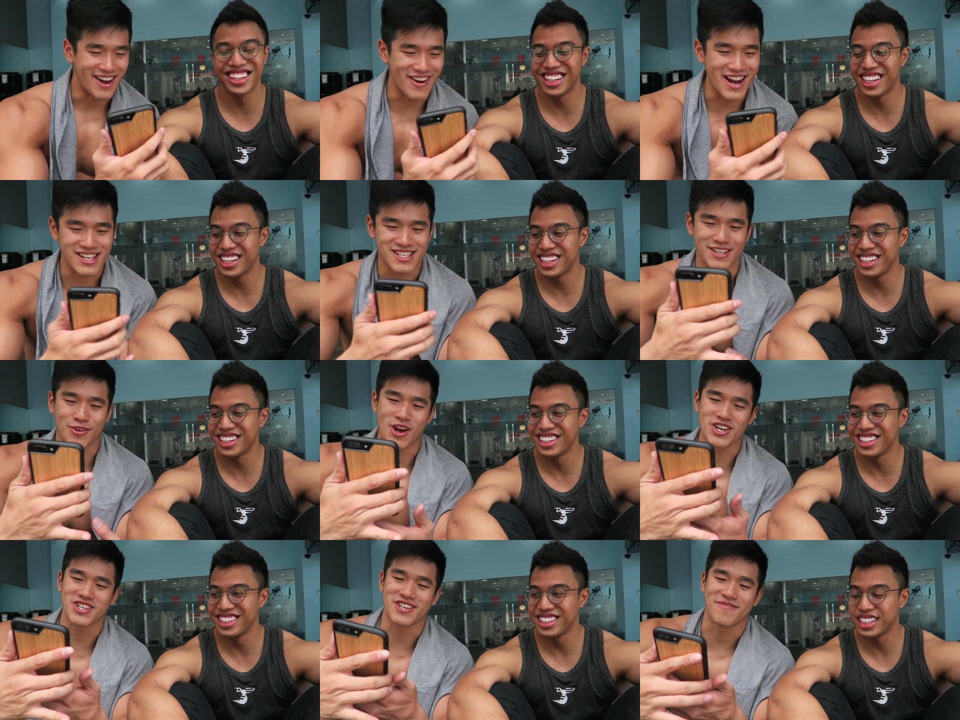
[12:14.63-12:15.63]
Speaker 1: All right,
Speaker 2: third
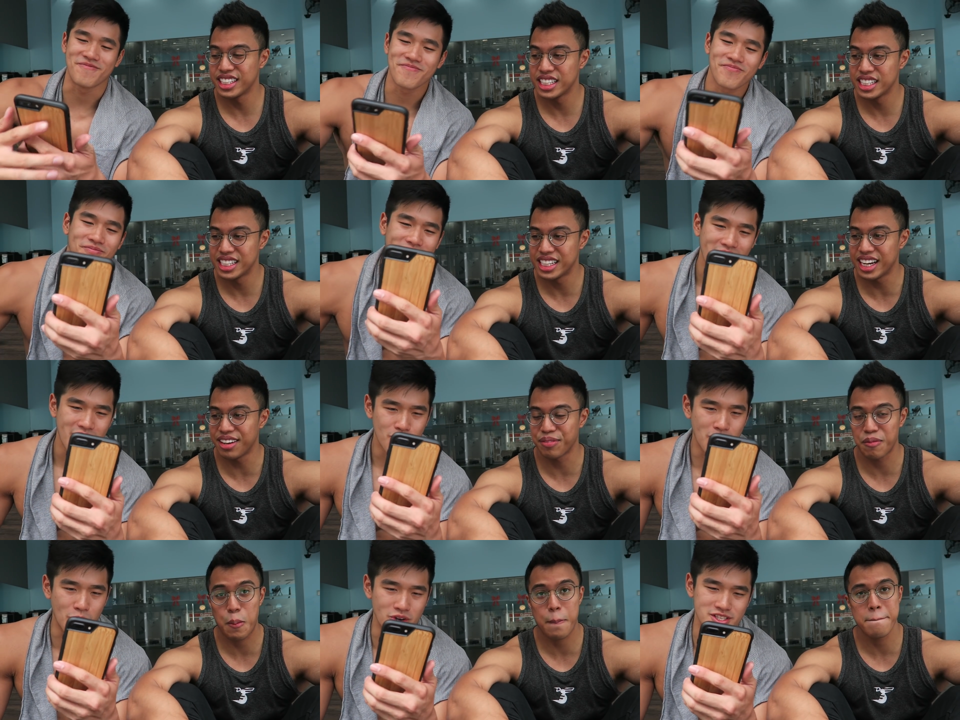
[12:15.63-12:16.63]
question. Yeah.
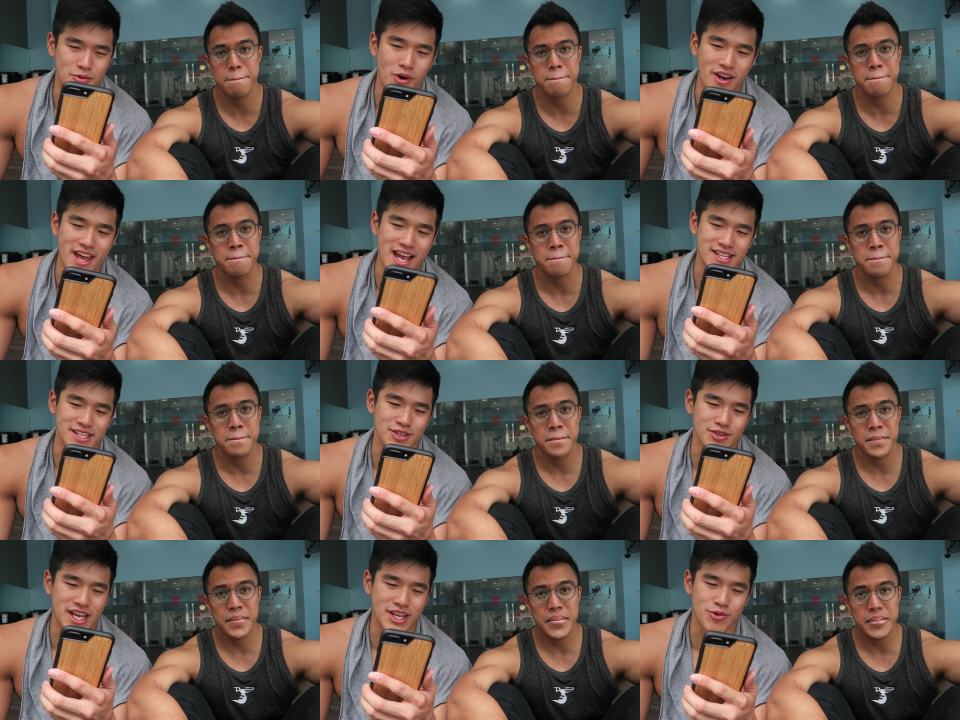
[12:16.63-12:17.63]
What was the one
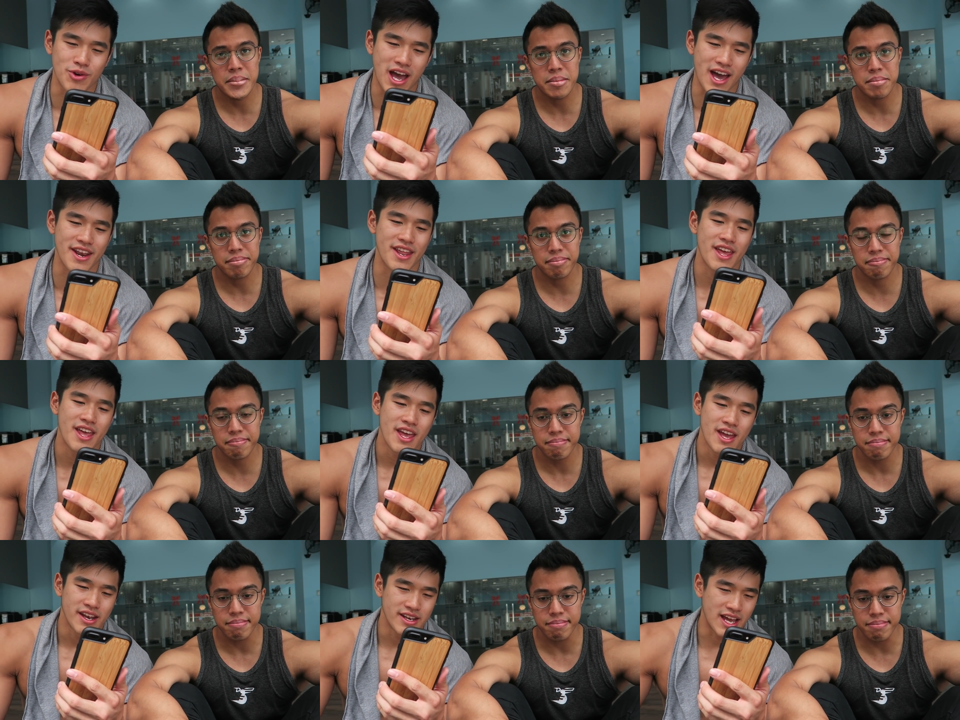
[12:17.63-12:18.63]
attitude that you had
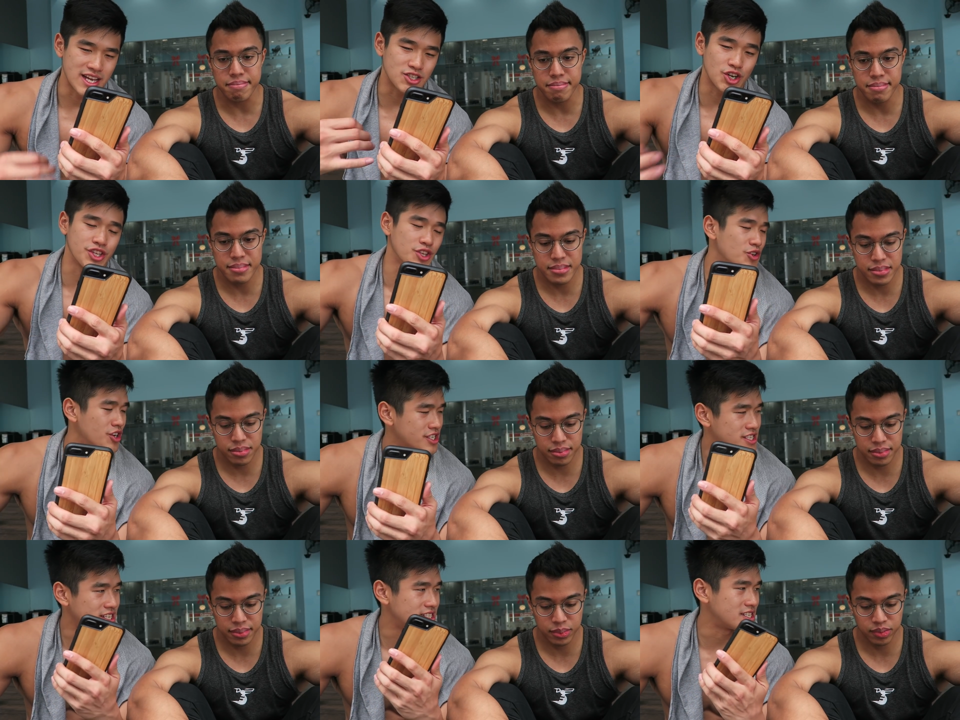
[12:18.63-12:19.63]
that has gotten you all the
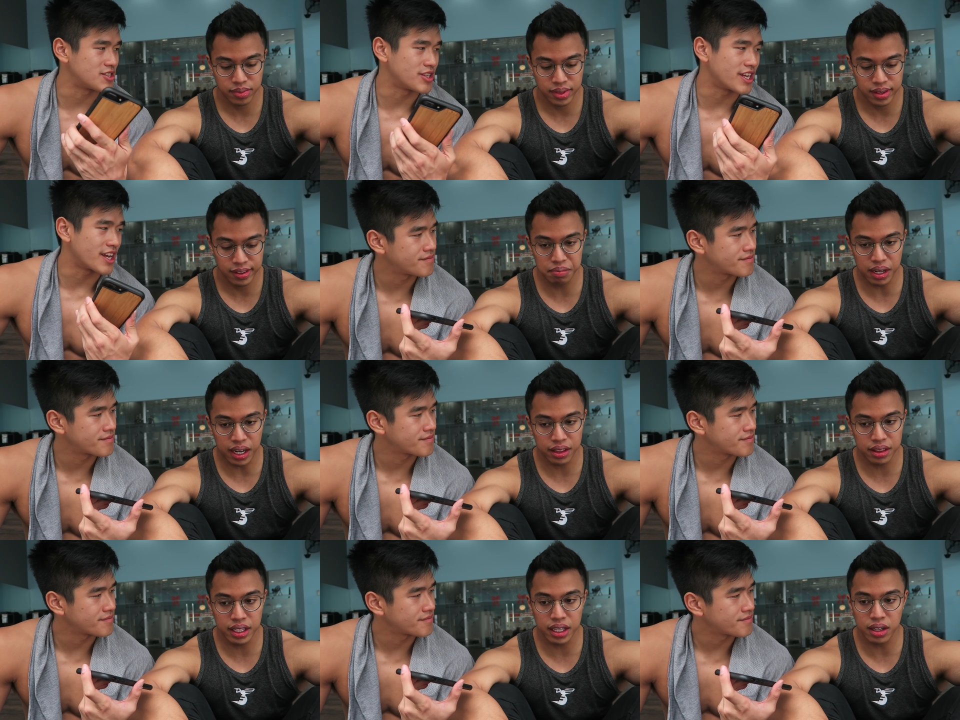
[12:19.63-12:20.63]
success today?
Speaker 1: I
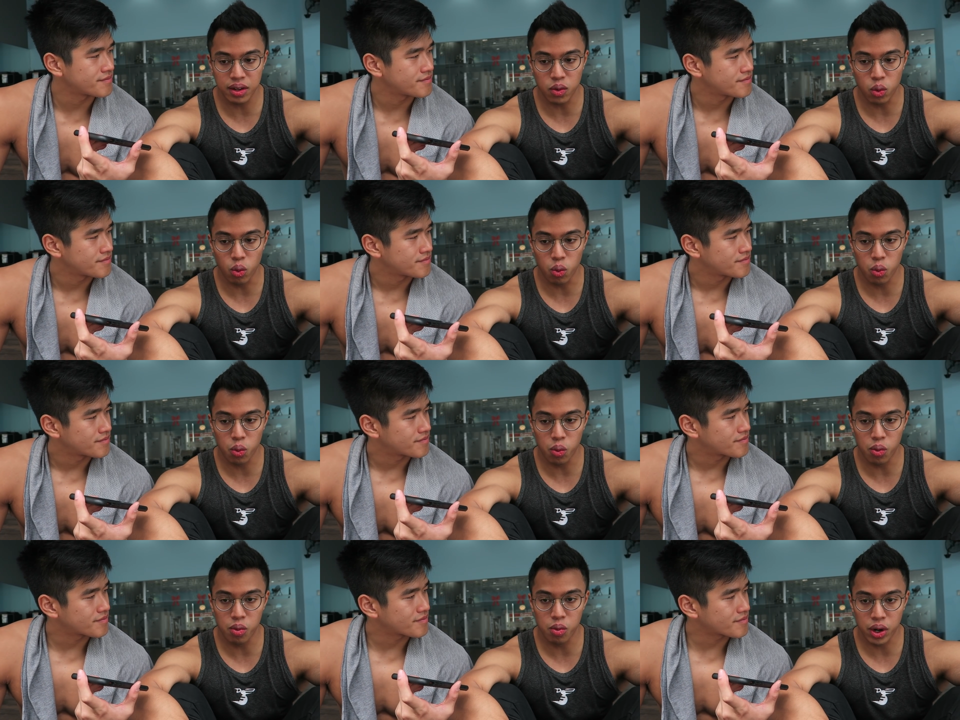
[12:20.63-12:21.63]
think
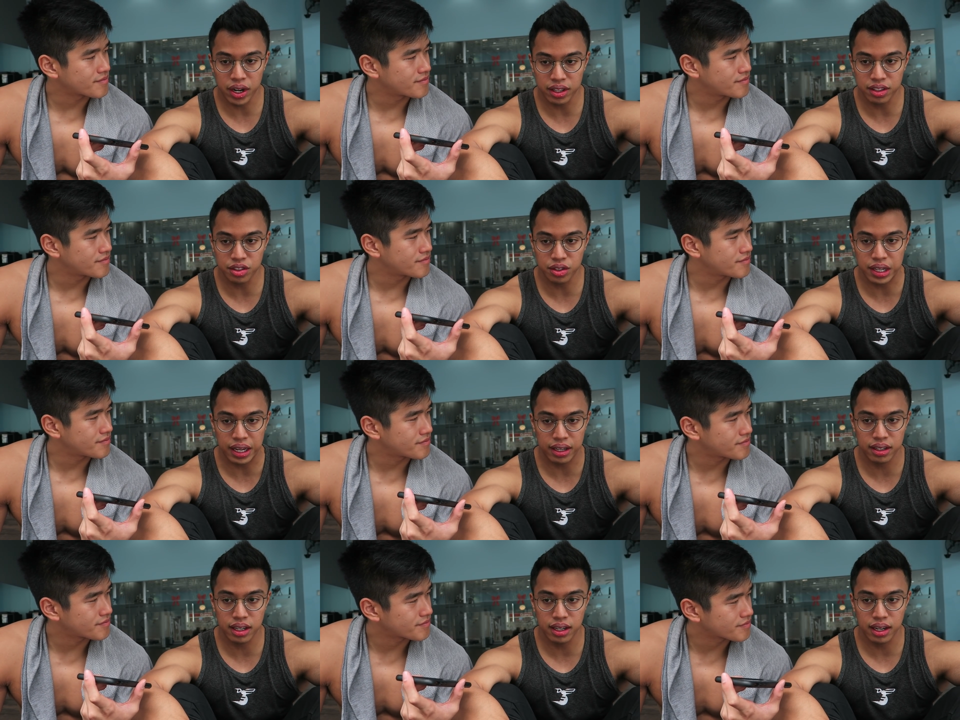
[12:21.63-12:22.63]
one attitude that
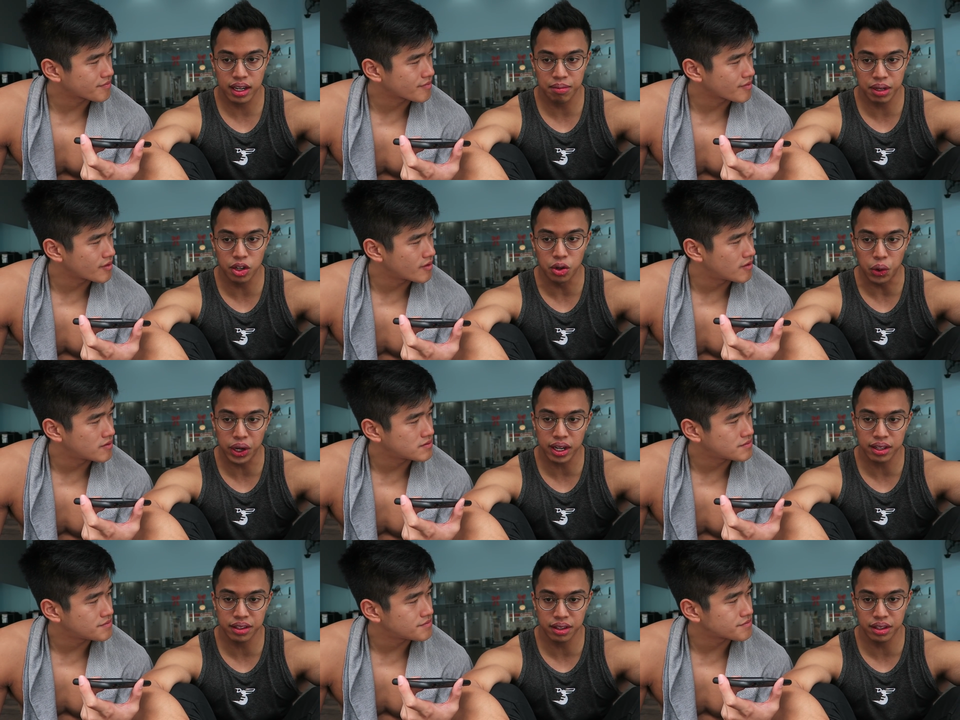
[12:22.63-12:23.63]
uh, keep me going
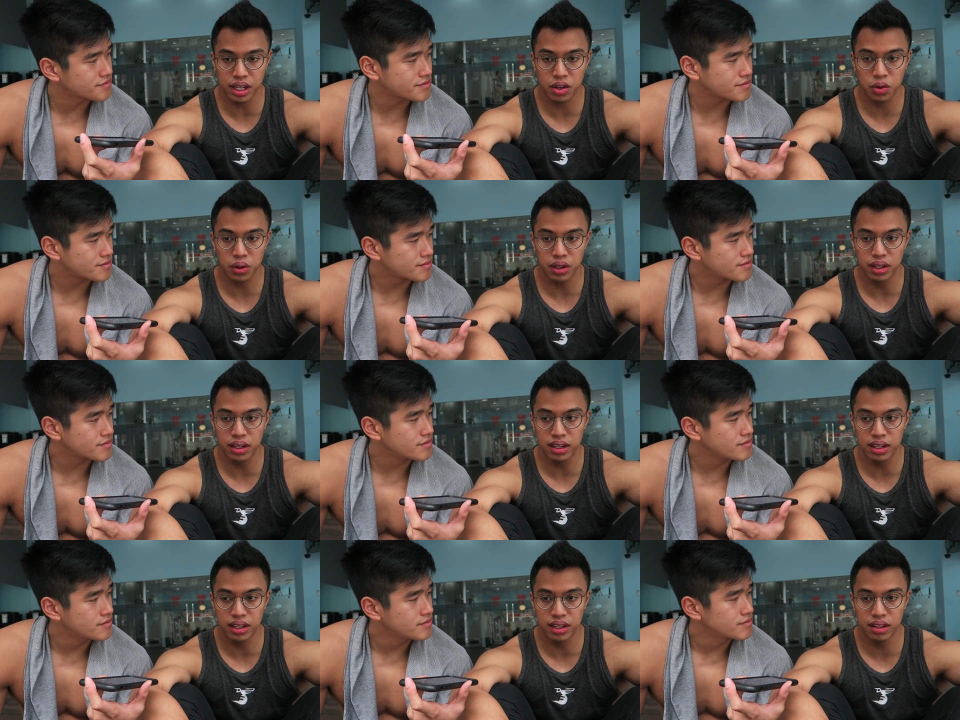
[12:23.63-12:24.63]
until now
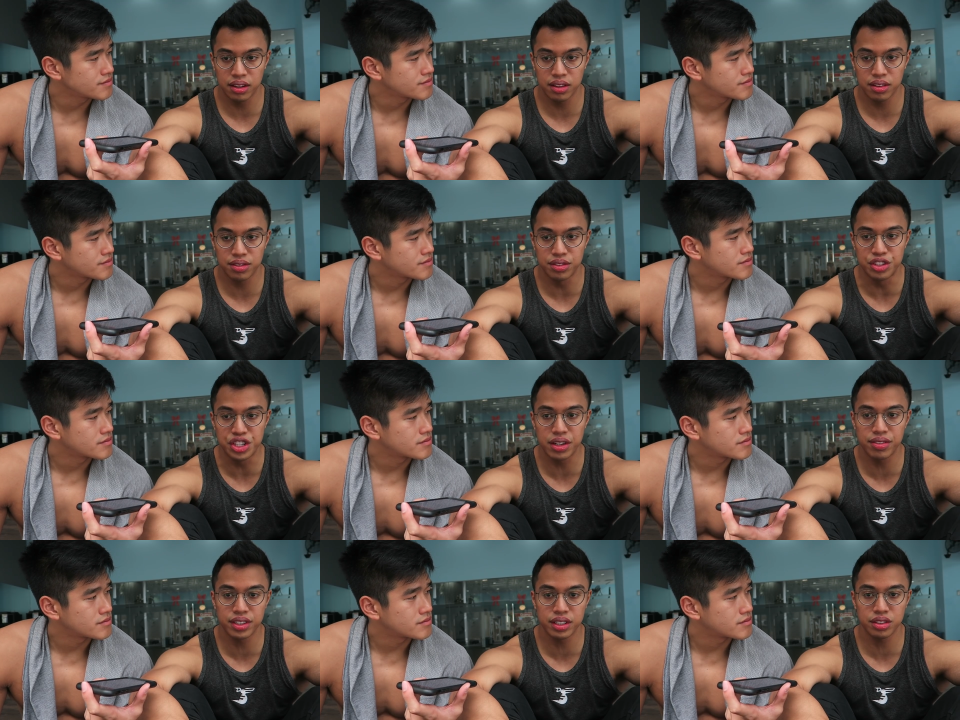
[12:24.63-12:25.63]
is
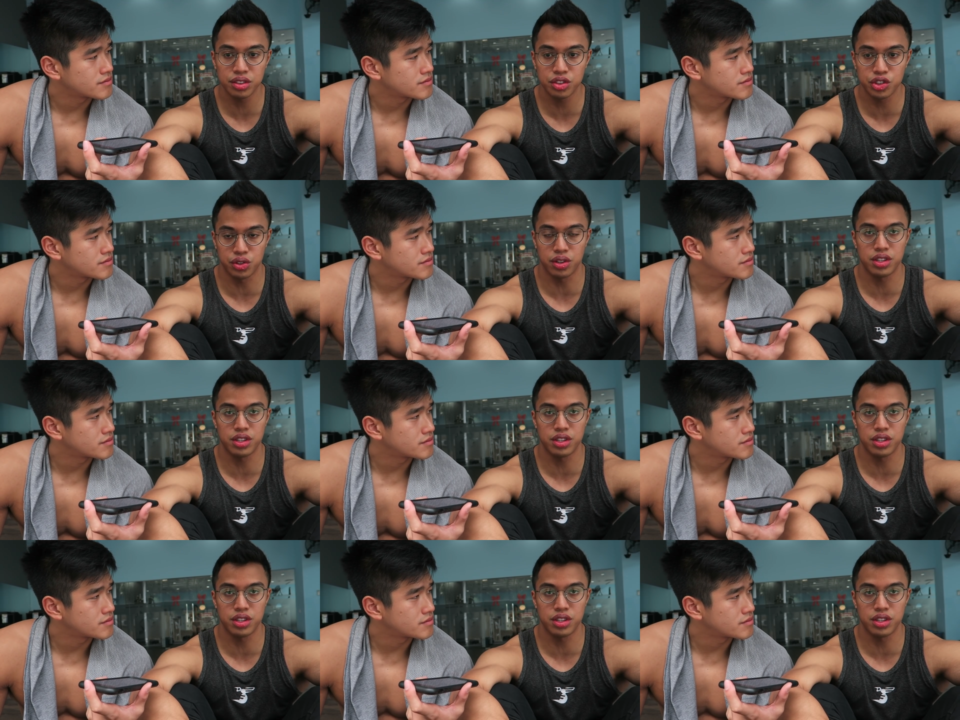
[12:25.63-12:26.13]
driven to